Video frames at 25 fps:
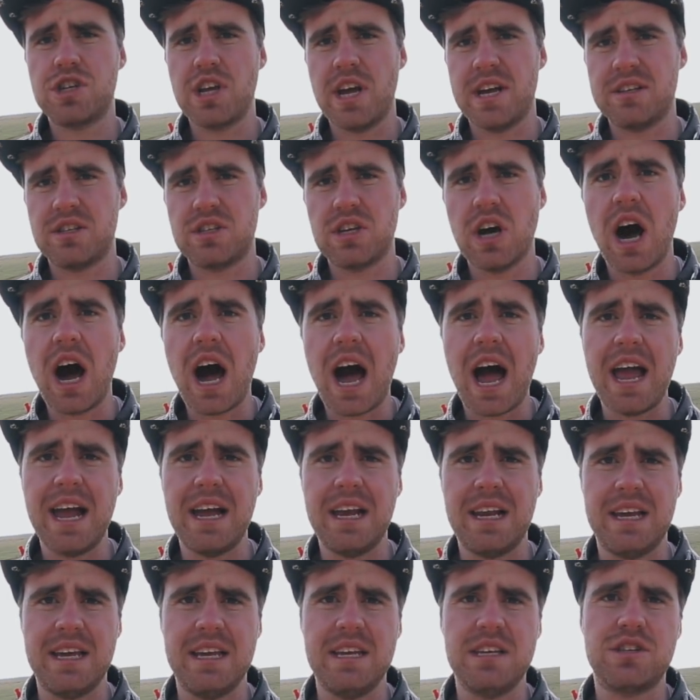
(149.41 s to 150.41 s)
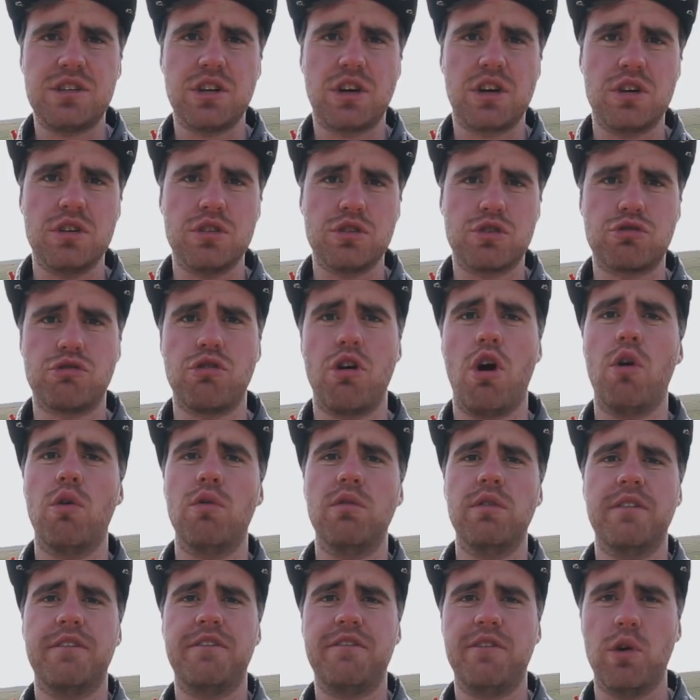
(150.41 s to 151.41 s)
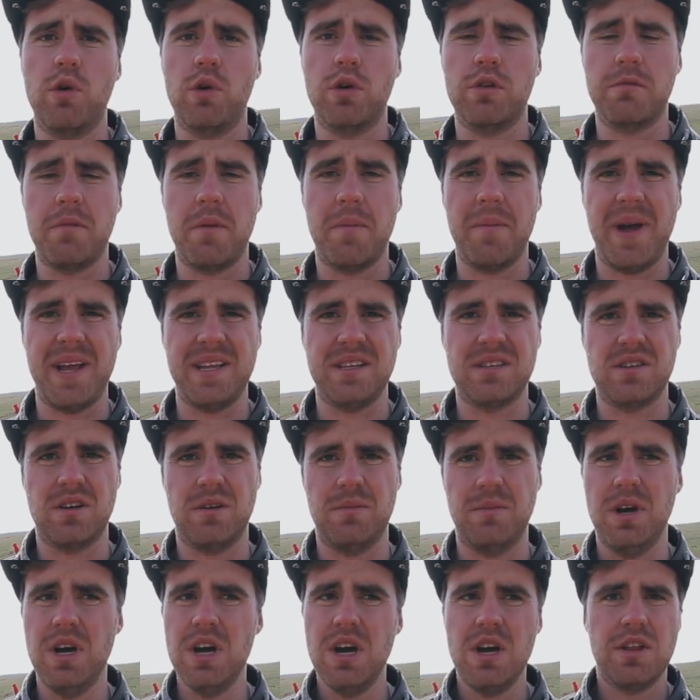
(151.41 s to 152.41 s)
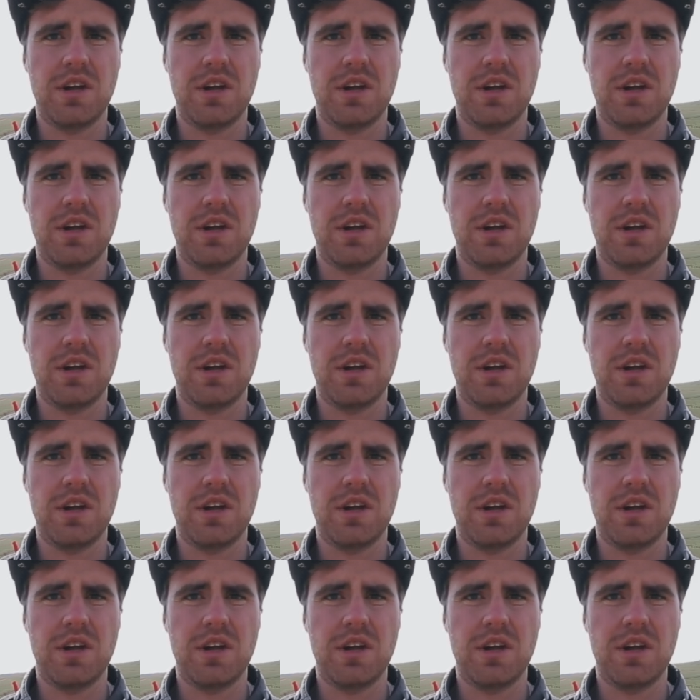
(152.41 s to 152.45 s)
entirely to control the forward momentum.